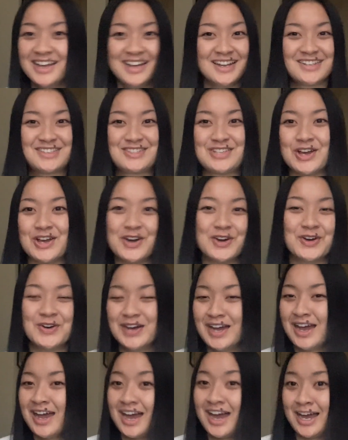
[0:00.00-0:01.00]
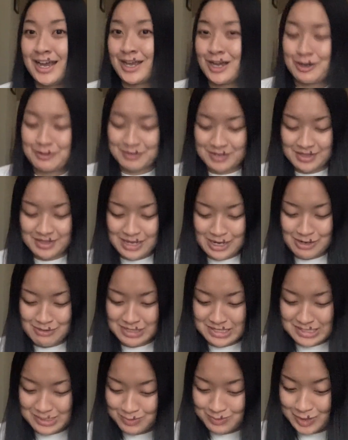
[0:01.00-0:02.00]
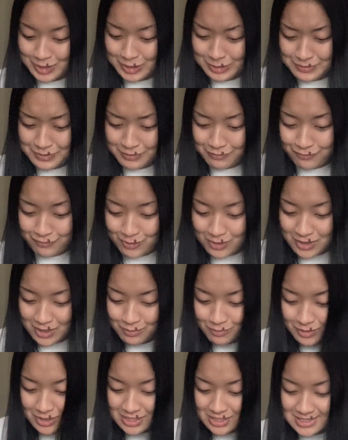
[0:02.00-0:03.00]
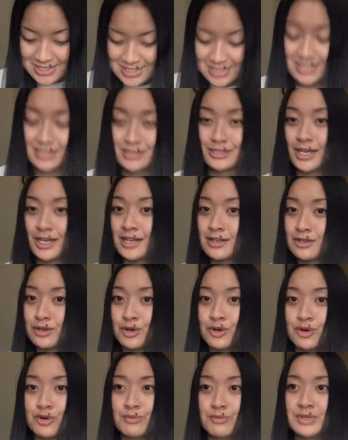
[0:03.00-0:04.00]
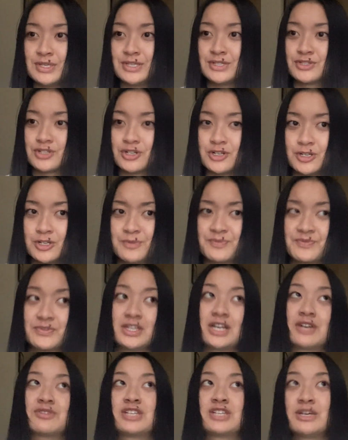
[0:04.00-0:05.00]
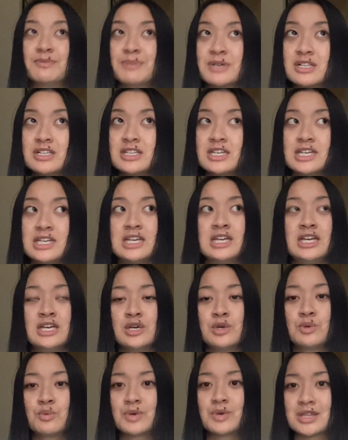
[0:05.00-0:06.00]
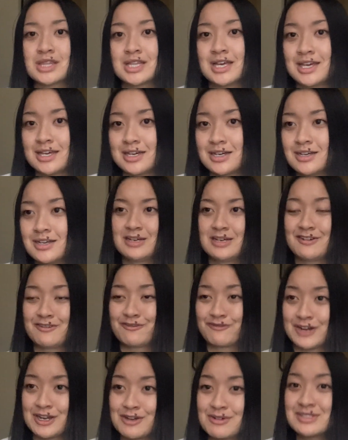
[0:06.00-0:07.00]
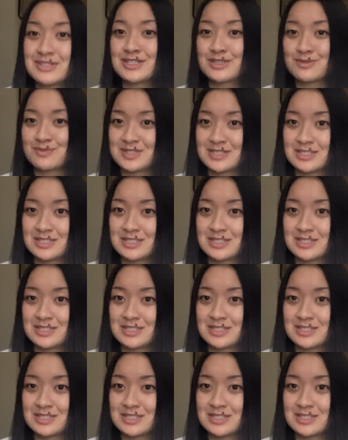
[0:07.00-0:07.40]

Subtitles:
So I got rid of that one as well. The fourth one is Lancome Idole. Now, typically with like fragrances with